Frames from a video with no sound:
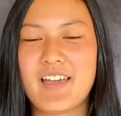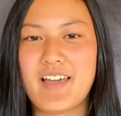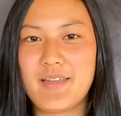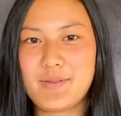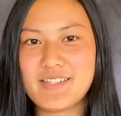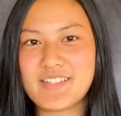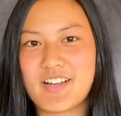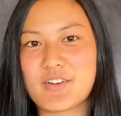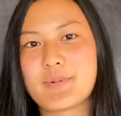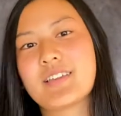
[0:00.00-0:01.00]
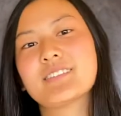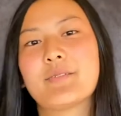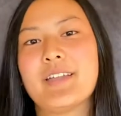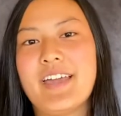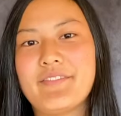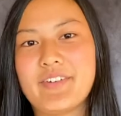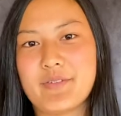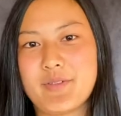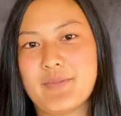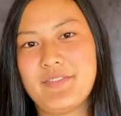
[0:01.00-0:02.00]
I play soccer because I want to have fun
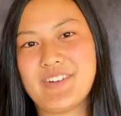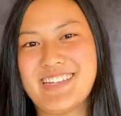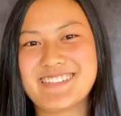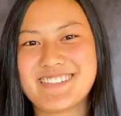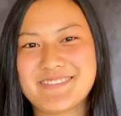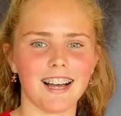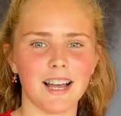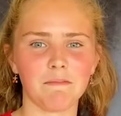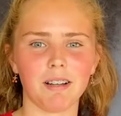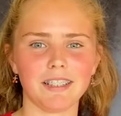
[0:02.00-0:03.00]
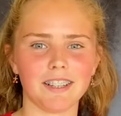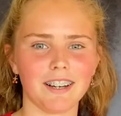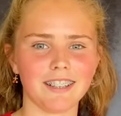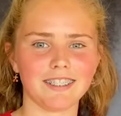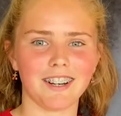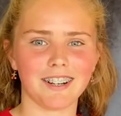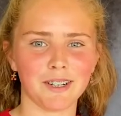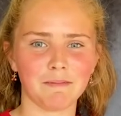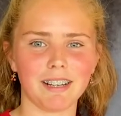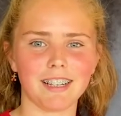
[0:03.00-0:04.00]
with my friends. I play
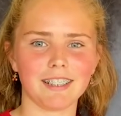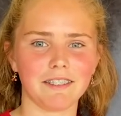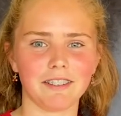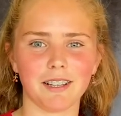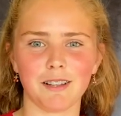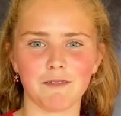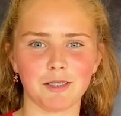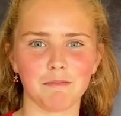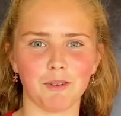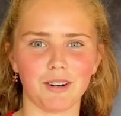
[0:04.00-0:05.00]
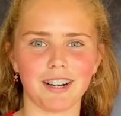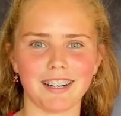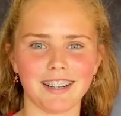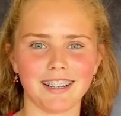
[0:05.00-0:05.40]
soccer because I really love the sport.